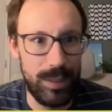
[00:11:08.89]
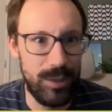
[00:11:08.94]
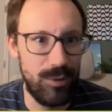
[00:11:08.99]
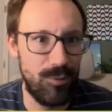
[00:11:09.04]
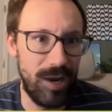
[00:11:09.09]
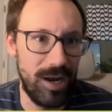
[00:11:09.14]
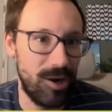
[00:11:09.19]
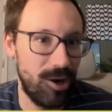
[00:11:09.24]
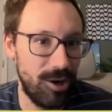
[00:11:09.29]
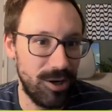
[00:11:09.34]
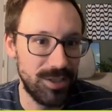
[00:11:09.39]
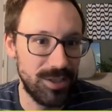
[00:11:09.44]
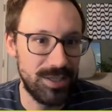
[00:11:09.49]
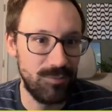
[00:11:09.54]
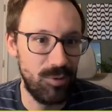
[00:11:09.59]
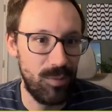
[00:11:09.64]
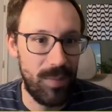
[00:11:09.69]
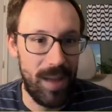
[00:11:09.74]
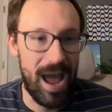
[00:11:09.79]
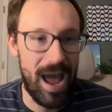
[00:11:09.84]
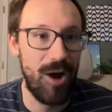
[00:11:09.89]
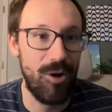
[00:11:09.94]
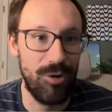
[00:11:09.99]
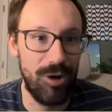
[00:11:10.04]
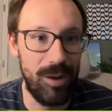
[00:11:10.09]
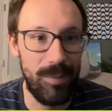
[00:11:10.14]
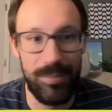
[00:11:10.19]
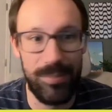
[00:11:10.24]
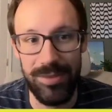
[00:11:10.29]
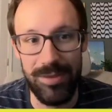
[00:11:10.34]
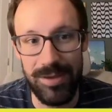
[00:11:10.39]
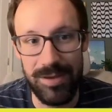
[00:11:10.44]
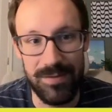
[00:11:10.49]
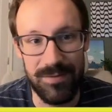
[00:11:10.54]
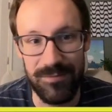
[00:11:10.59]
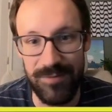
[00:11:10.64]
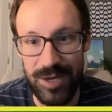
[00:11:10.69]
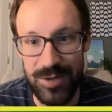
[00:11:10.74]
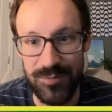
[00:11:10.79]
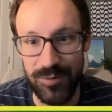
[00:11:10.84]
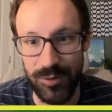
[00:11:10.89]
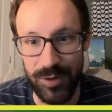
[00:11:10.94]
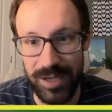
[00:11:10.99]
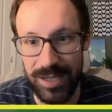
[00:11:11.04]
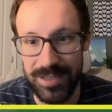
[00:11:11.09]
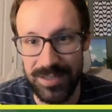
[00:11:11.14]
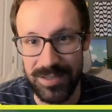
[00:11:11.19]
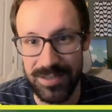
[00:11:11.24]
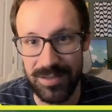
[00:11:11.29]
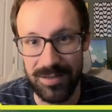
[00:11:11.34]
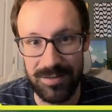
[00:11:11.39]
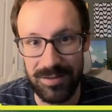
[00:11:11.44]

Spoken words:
great cards that would power up the Vengeful Kick's